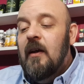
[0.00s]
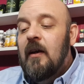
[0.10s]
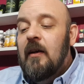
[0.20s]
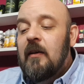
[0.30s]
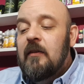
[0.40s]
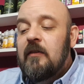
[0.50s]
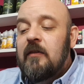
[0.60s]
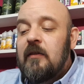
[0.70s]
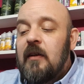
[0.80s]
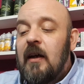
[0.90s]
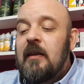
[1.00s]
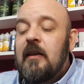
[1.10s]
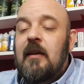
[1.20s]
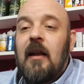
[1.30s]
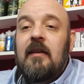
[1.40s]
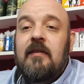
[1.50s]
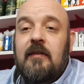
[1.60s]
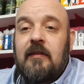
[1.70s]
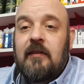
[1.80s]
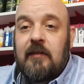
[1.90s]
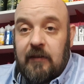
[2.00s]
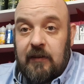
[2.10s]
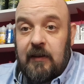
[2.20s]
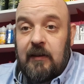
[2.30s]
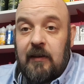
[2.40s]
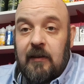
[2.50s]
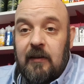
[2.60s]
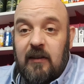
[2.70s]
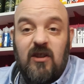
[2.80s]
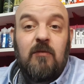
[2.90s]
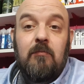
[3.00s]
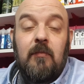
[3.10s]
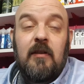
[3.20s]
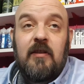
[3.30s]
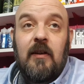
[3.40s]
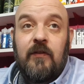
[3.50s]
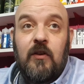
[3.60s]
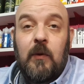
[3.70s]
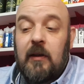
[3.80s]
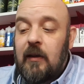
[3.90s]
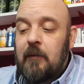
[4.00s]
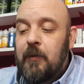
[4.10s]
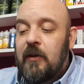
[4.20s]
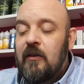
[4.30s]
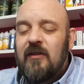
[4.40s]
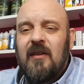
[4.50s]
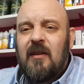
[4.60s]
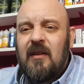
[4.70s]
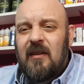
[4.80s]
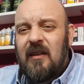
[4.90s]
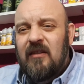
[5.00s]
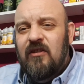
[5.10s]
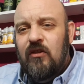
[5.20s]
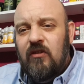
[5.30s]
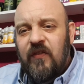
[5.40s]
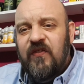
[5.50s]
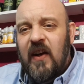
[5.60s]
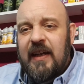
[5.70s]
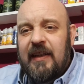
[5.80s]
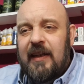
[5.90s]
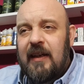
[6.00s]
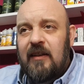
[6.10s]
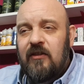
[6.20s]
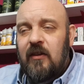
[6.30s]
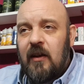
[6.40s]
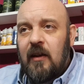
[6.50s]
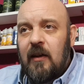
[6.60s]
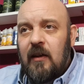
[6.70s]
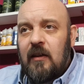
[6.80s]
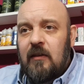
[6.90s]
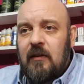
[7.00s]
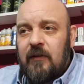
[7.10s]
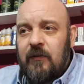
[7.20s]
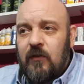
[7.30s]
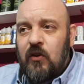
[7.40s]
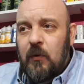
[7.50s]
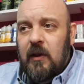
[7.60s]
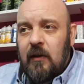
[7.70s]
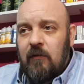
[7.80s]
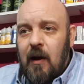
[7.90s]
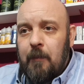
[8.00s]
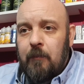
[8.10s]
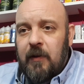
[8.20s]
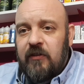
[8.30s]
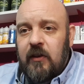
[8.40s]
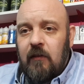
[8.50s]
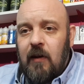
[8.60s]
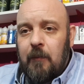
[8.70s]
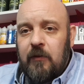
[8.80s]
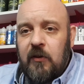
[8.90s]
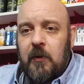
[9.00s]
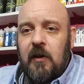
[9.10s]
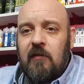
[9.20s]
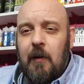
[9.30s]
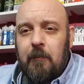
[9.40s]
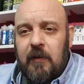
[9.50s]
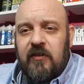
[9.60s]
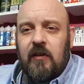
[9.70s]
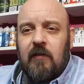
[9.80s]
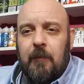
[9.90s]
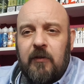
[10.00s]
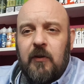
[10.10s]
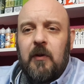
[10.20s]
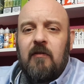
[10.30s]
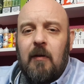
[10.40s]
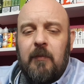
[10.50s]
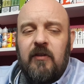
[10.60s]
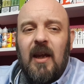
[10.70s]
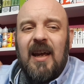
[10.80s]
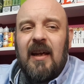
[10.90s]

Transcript: And I need glasses to see myself doing that because it's such a fine gauge of doing a wrap, missing a wrap, doing a wrap, missing a wrap, doing a wrap, missing.